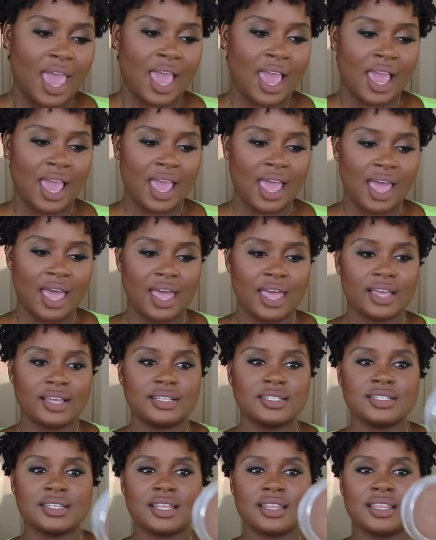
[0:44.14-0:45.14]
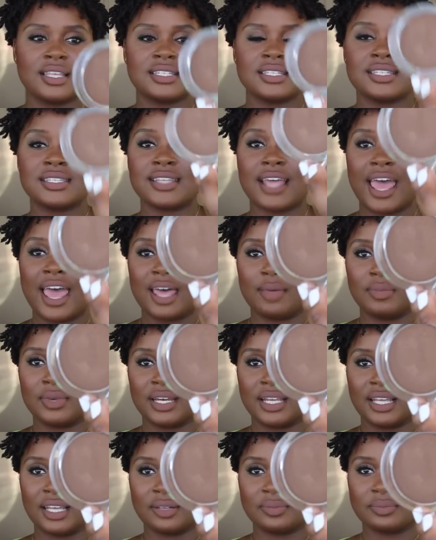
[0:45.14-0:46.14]
and this is
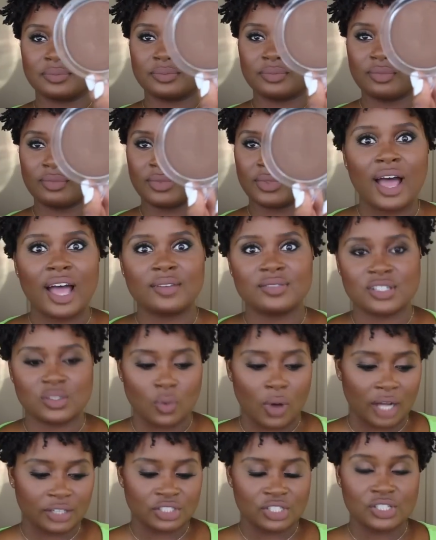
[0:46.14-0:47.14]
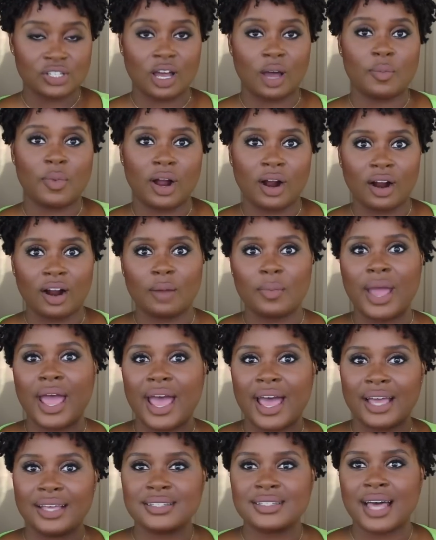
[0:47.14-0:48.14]
ebony. I have swatches on my arm
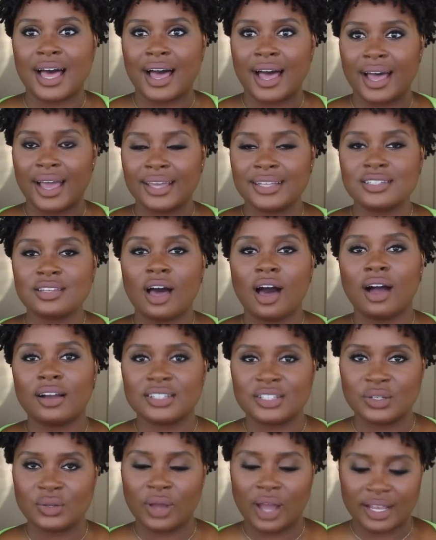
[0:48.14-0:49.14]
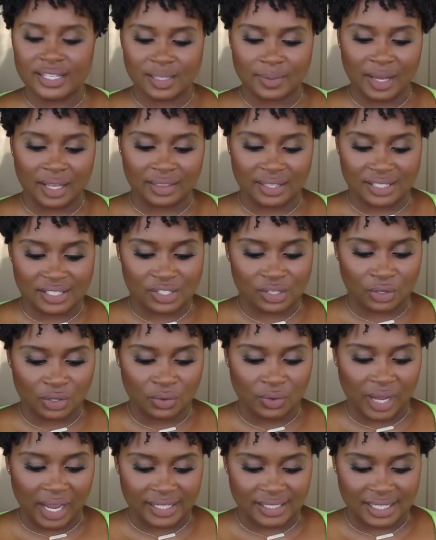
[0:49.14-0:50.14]
as I talk to you guys about this so
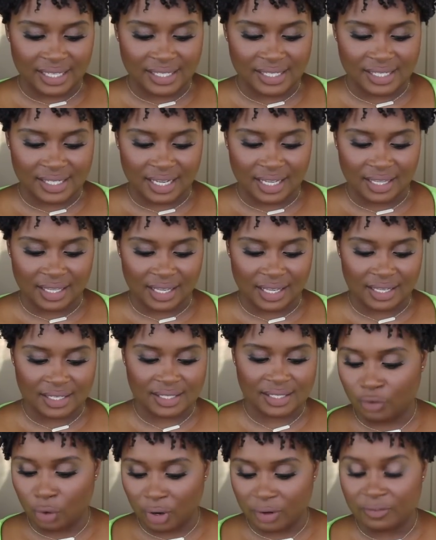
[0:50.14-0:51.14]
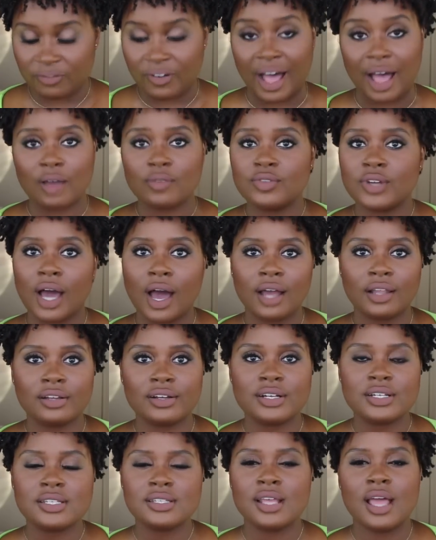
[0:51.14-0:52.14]
you guys can see these. For five
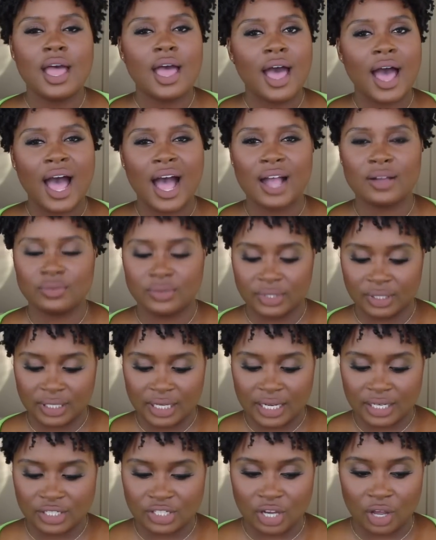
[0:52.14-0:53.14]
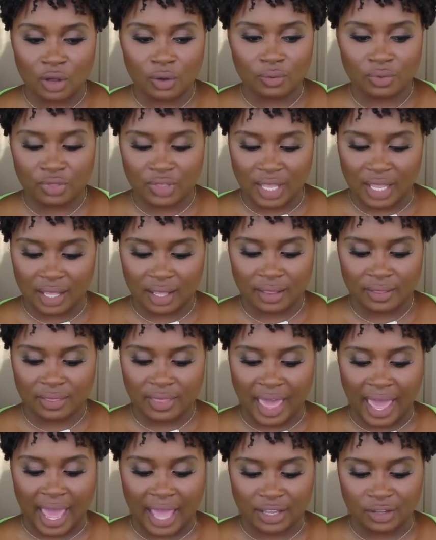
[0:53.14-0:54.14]
dollars, I really don't think
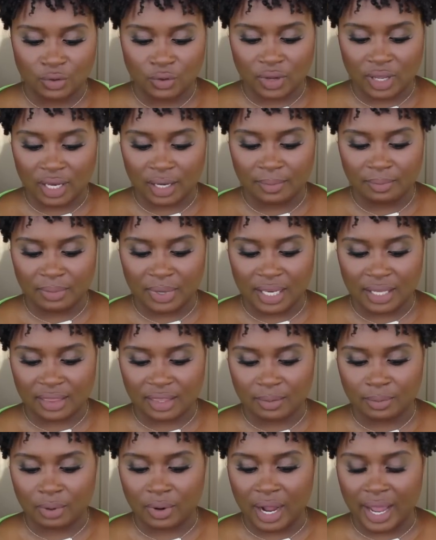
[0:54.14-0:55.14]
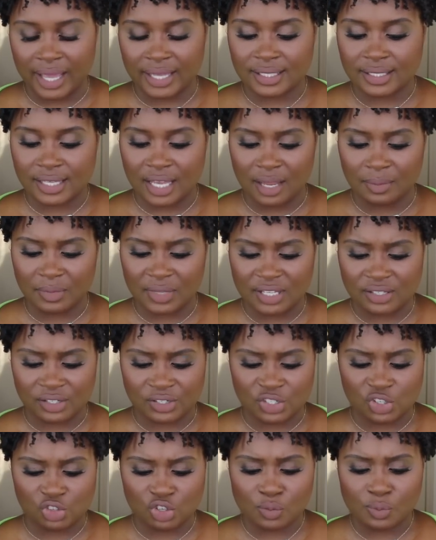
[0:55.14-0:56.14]
that you can beat the price. Um, these
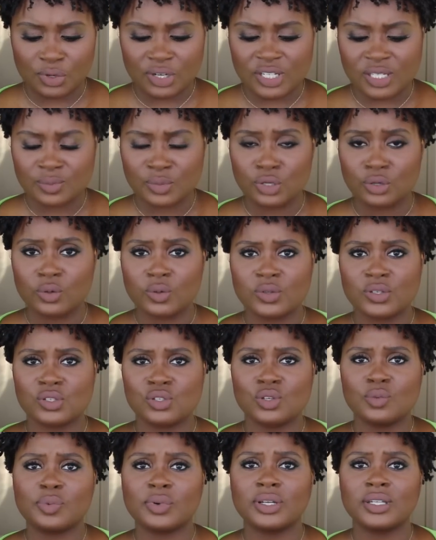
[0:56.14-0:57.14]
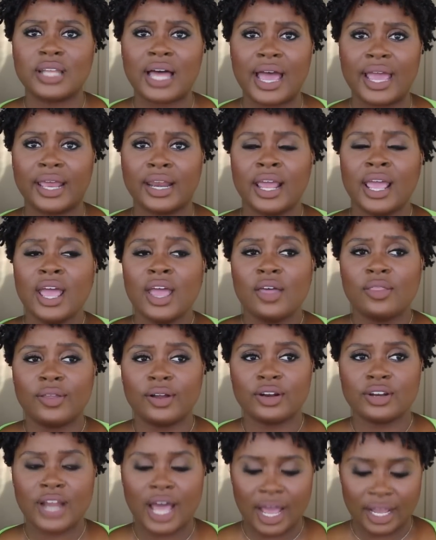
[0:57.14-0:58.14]
are super smooth, super light.
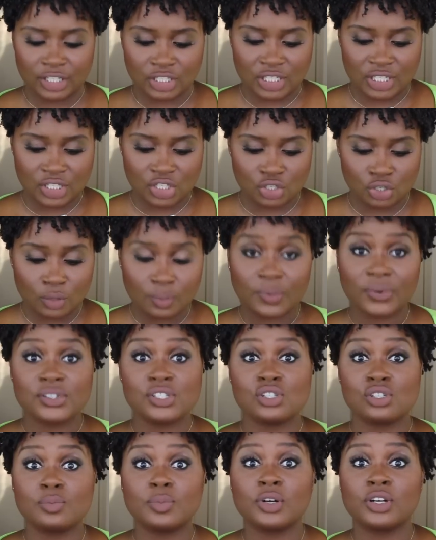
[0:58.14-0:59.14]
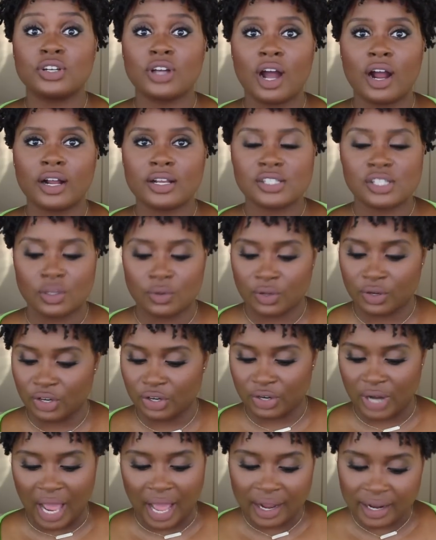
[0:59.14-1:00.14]
They're not super, super dark, so that
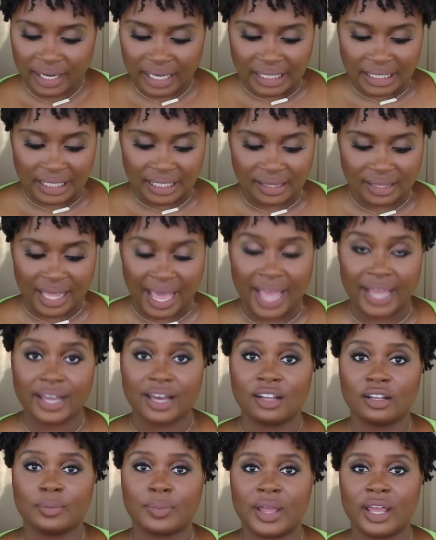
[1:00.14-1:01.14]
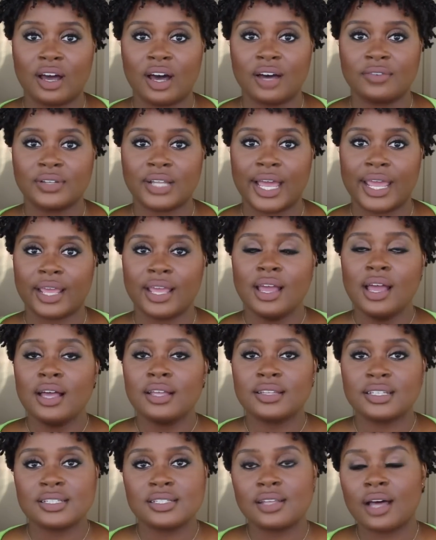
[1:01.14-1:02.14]
you're not going to get that color payoff like
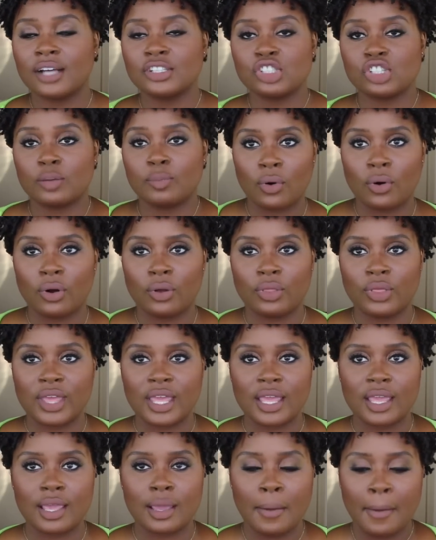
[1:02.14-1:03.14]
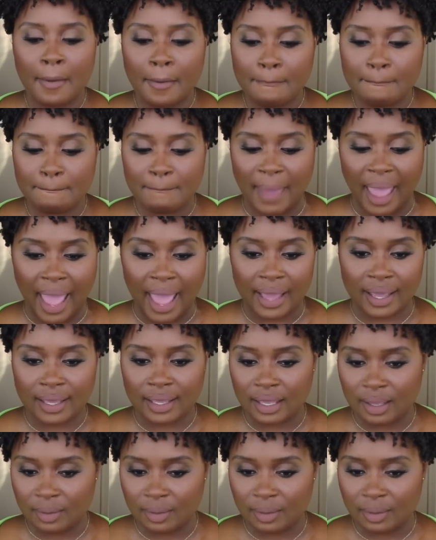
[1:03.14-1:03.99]
the Sasha or the MAC